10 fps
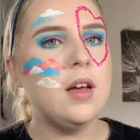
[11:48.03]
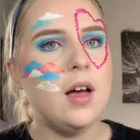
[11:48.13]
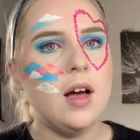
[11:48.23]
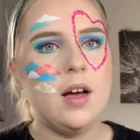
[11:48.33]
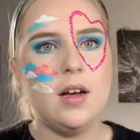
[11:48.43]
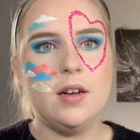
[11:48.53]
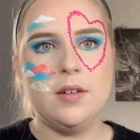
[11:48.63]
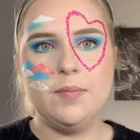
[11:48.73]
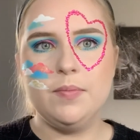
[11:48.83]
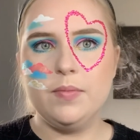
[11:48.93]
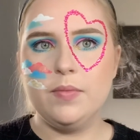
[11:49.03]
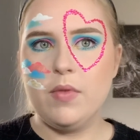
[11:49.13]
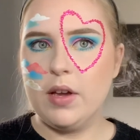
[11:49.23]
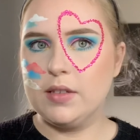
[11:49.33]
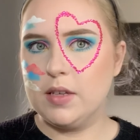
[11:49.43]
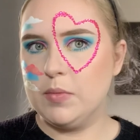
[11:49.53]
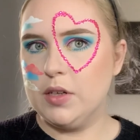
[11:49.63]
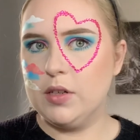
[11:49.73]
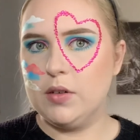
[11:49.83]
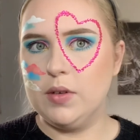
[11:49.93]
Next I'm gonna
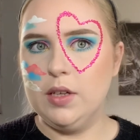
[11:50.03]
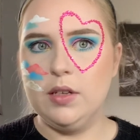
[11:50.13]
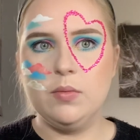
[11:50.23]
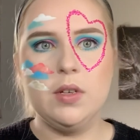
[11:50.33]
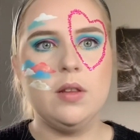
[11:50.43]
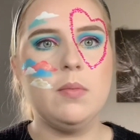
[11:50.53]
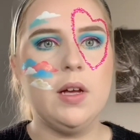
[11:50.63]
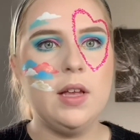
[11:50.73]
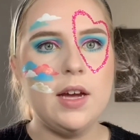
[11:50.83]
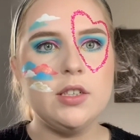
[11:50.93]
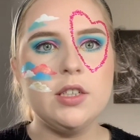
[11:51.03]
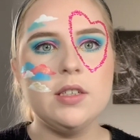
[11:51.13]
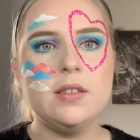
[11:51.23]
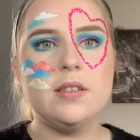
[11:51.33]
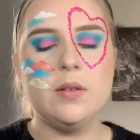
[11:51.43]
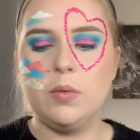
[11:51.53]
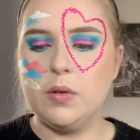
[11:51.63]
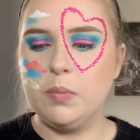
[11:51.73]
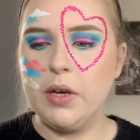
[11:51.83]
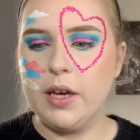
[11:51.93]
go in with my lashes and
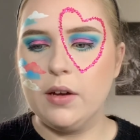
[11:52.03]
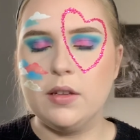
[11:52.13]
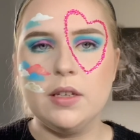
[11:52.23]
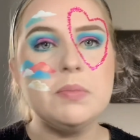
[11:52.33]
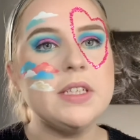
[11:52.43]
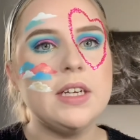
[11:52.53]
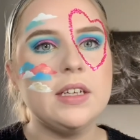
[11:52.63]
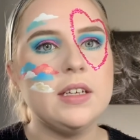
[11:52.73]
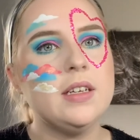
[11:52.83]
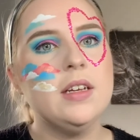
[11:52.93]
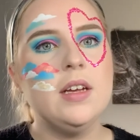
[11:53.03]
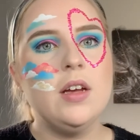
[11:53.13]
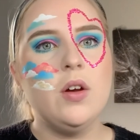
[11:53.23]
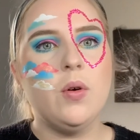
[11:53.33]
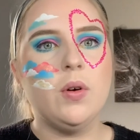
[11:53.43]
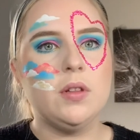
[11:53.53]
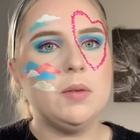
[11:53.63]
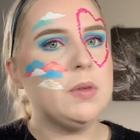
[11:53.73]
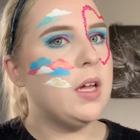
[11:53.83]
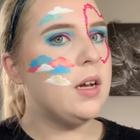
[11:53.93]
we'll pick out a lipstick or a
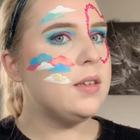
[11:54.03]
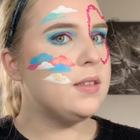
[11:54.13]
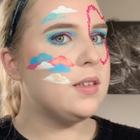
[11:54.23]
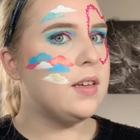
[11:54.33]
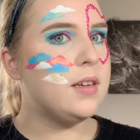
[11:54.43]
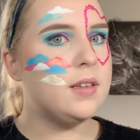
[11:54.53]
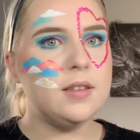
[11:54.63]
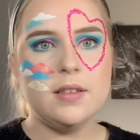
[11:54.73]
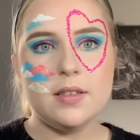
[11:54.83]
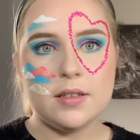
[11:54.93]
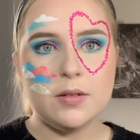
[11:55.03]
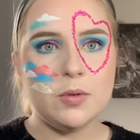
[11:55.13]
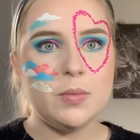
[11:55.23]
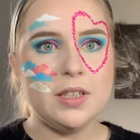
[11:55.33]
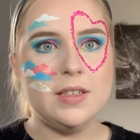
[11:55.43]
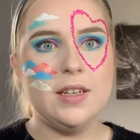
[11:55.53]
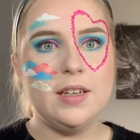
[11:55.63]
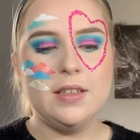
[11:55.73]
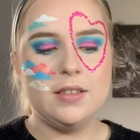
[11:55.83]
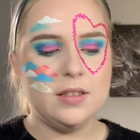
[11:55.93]
lip gloss, and then we'll be
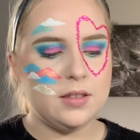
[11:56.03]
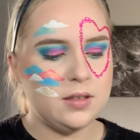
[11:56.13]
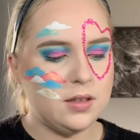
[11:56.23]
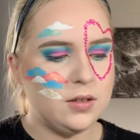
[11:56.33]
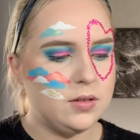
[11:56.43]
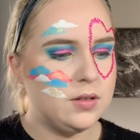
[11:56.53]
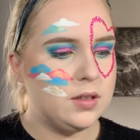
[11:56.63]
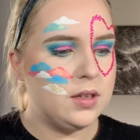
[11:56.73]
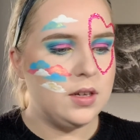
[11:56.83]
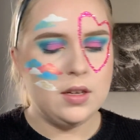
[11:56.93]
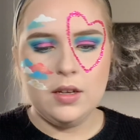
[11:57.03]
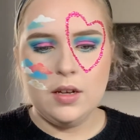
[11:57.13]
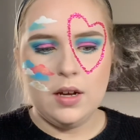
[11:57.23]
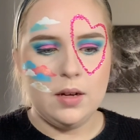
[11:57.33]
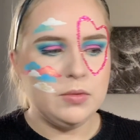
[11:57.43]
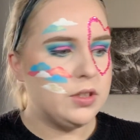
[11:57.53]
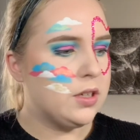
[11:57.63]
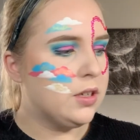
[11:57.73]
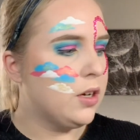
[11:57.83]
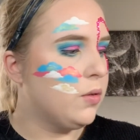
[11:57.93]
done. So I'm just
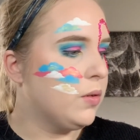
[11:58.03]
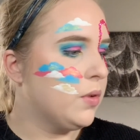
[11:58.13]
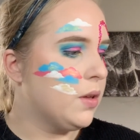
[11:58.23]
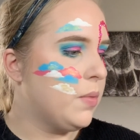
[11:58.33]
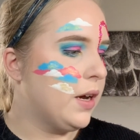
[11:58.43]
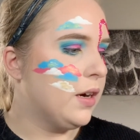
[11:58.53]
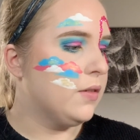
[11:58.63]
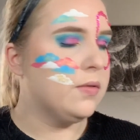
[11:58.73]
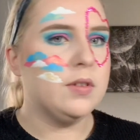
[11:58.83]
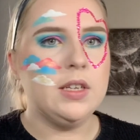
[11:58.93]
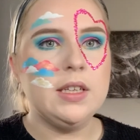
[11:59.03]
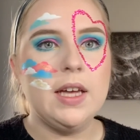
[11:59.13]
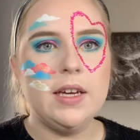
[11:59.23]
gonna go in with a pair of really like